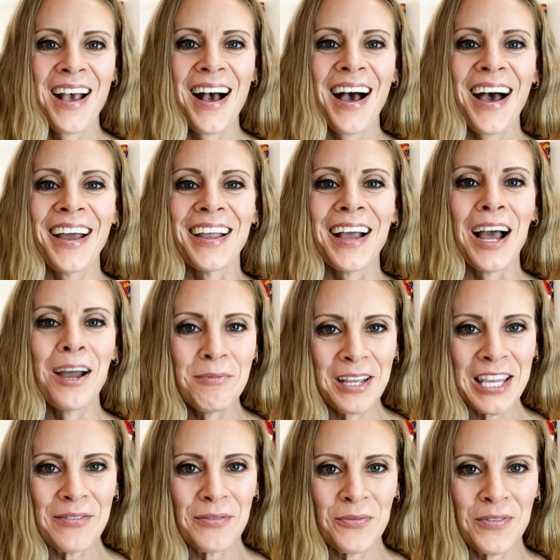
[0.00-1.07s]
Hi, I'm
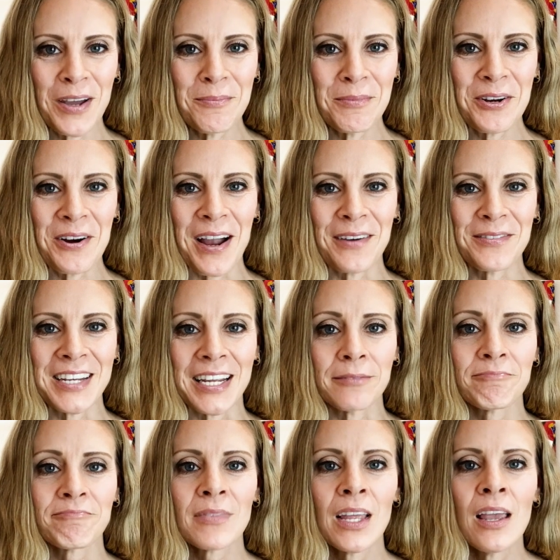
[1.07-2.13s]
Nikki from Find Me Crafting.
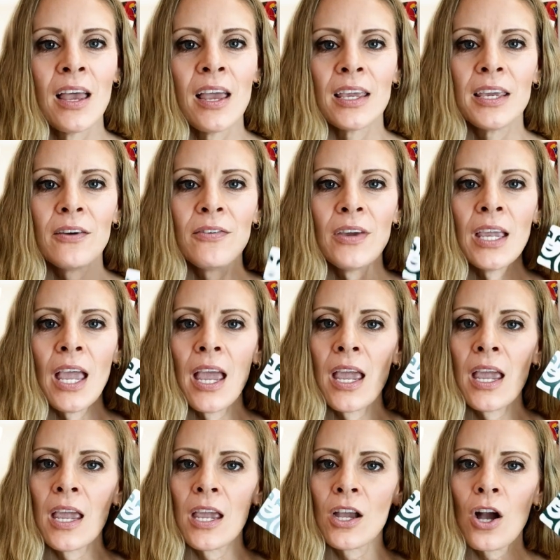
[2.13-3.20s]
Giving
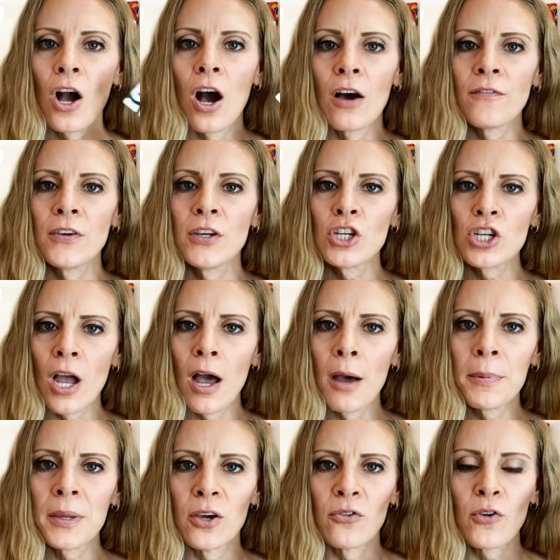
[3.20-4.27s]
a coffee
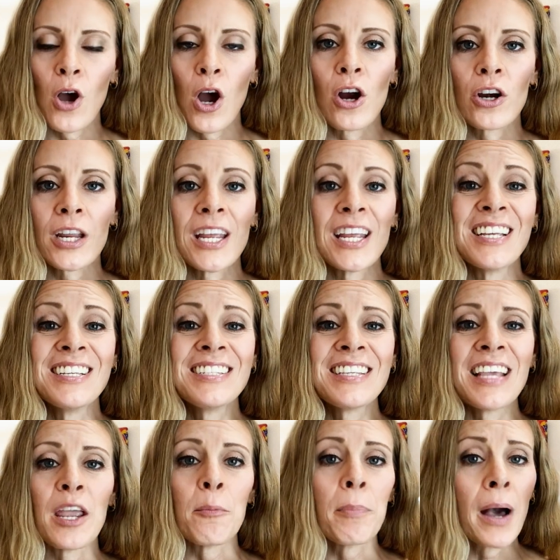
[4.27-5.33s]
shop gift card is
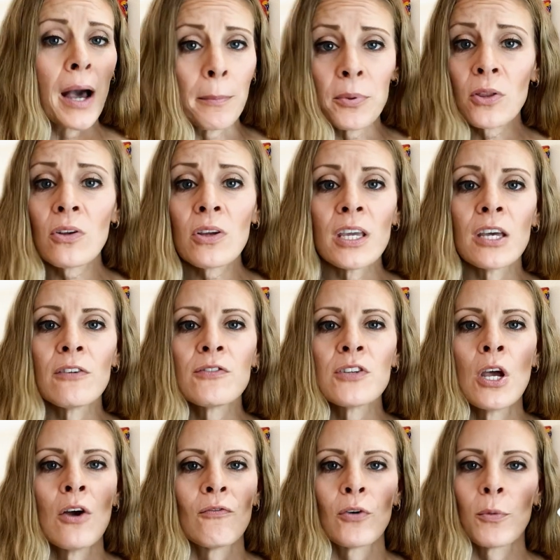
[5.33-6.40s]
a popular gift
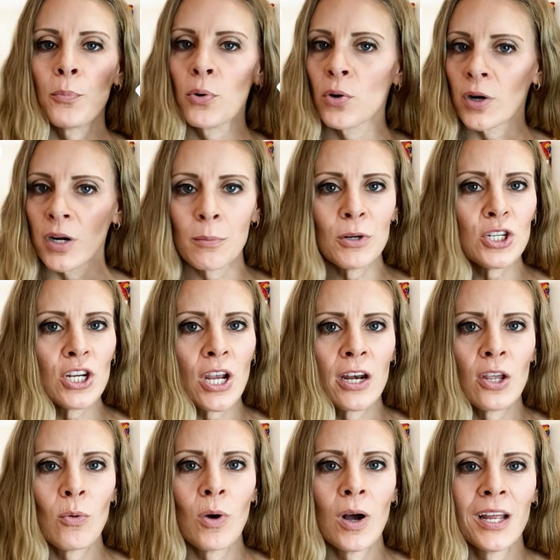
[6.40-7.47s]
for pretty much
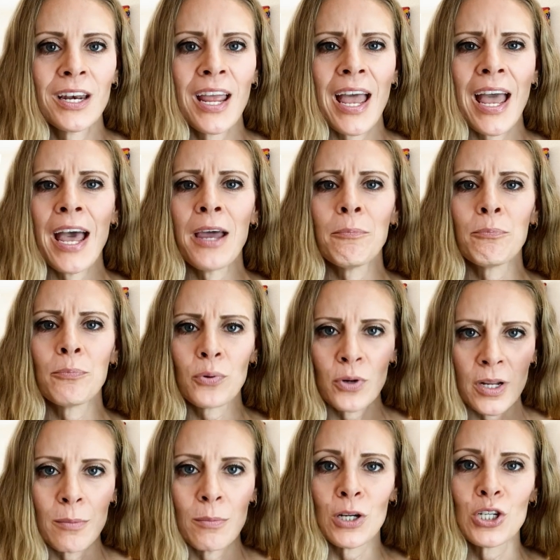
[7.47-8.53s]
anyone at
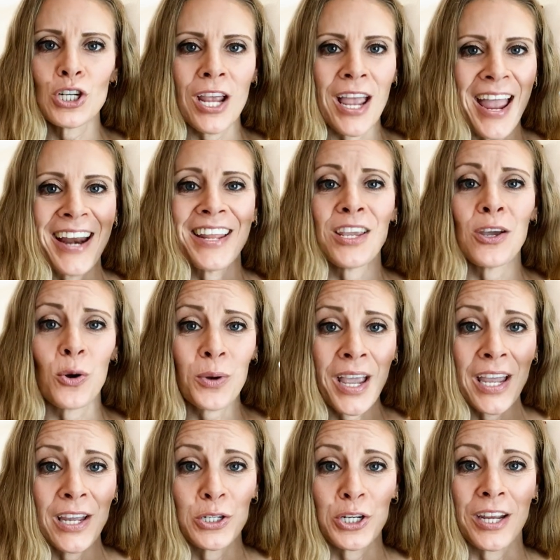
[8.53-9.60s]
pretty much any
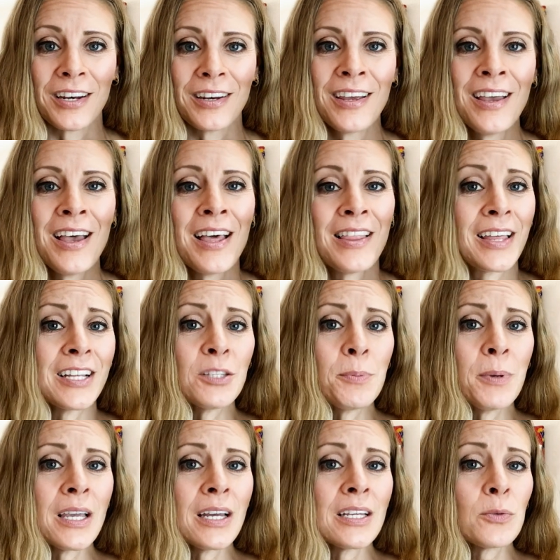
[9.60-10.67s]
occasion. That's
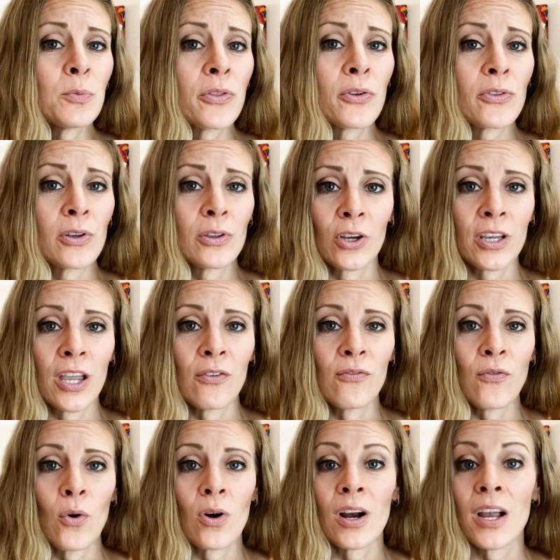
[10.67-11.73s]
because whether they're looking
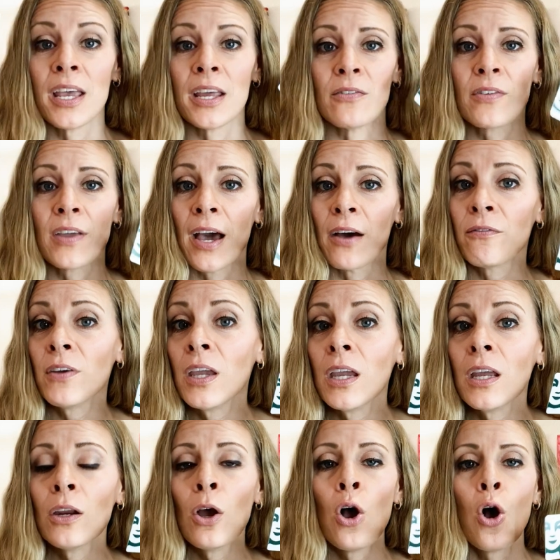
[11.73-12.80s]
for a hit of
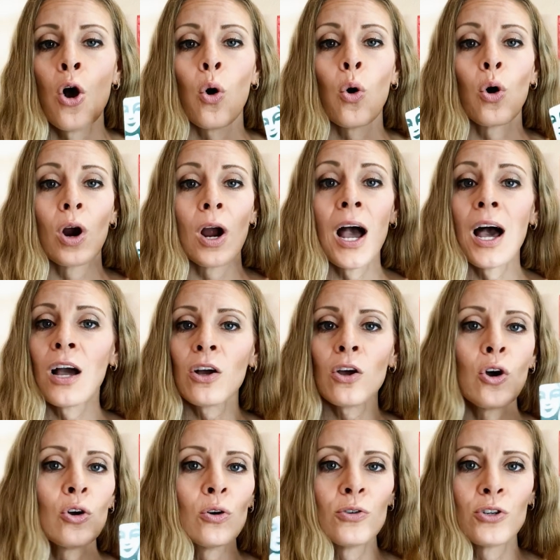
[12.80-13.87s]
caffeine or hot
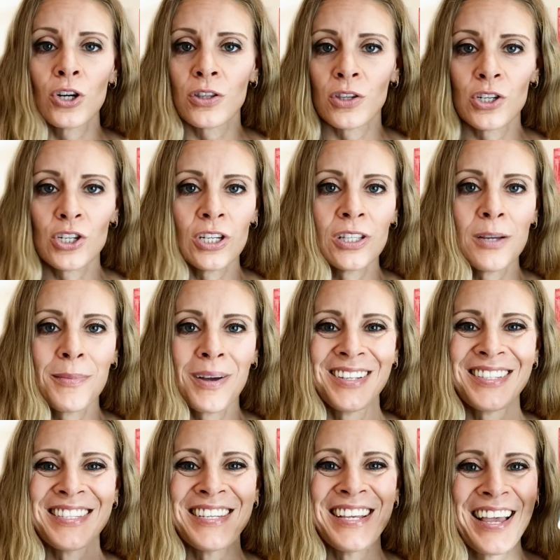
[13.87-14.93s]
cocoa during the chilly
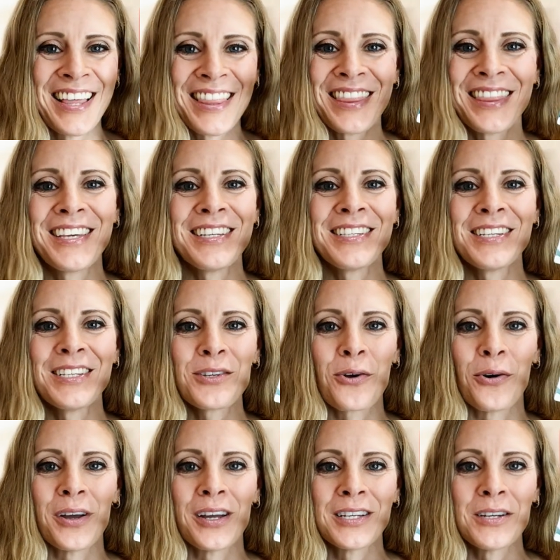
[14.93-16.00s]
months, this is
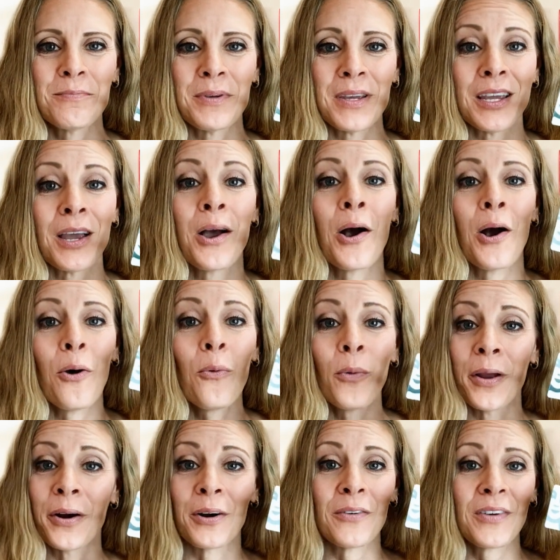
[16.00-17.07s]
going to be a
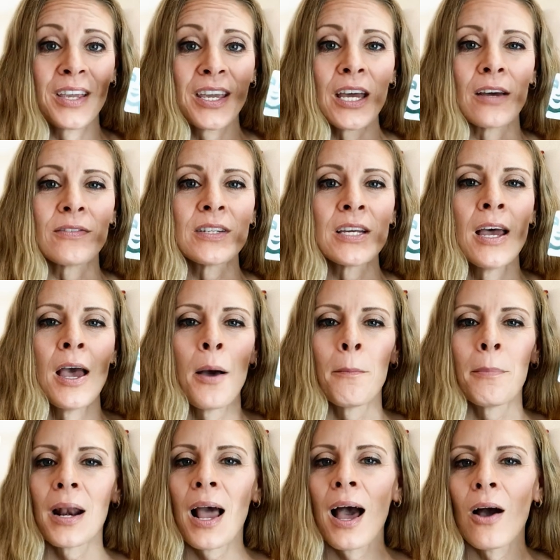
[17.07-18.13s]
winner of a gift.
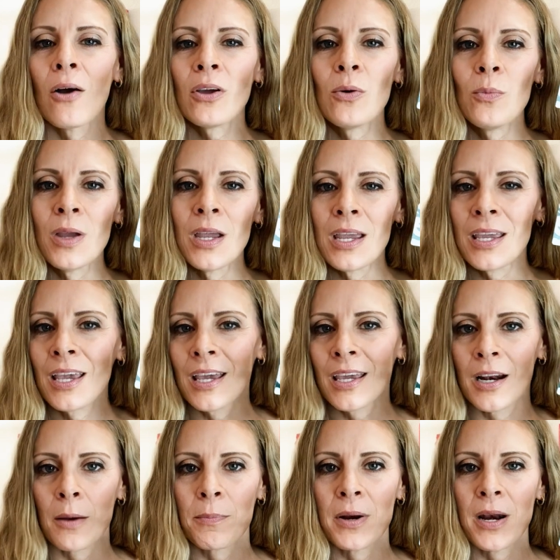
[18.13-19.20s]
But how can we kick it
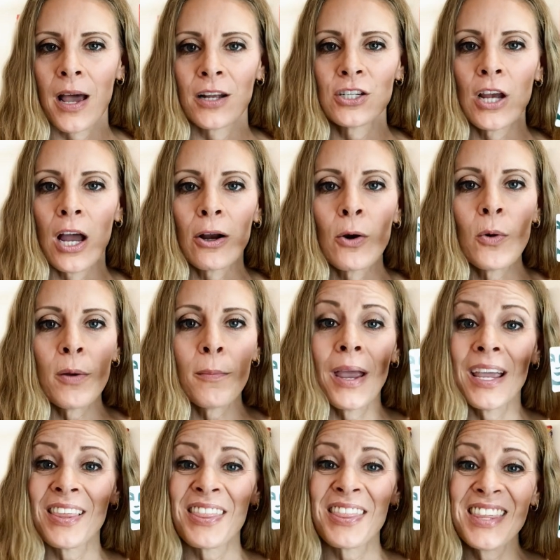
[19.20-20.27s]
up a notch? How can we
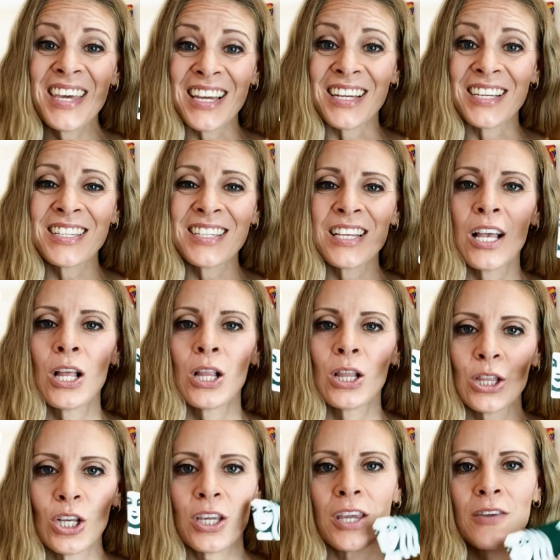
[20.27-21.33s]
make this
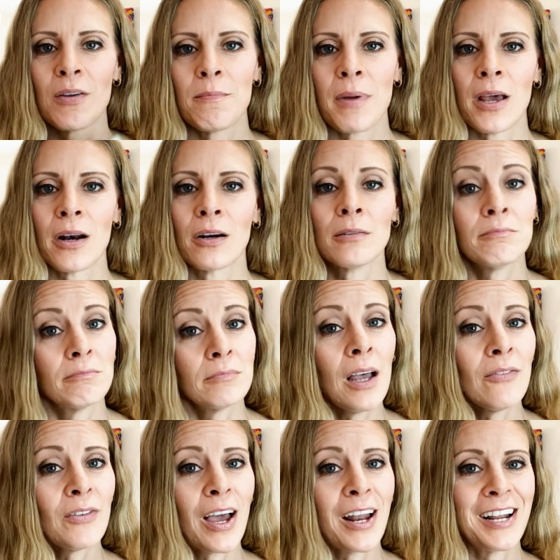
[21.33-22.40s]
look even better? Well,
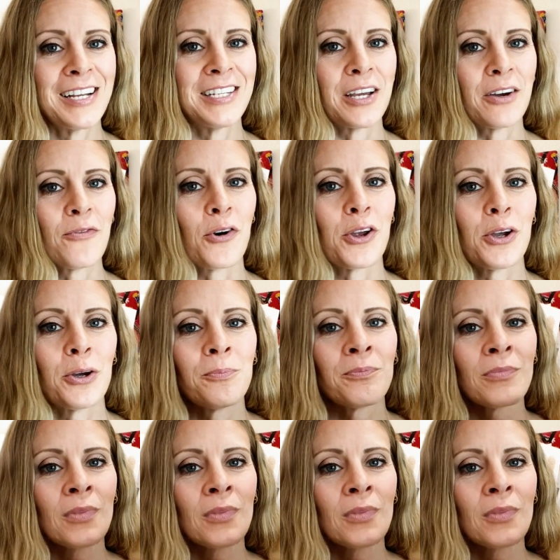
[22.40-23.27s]
I've got an idea for you.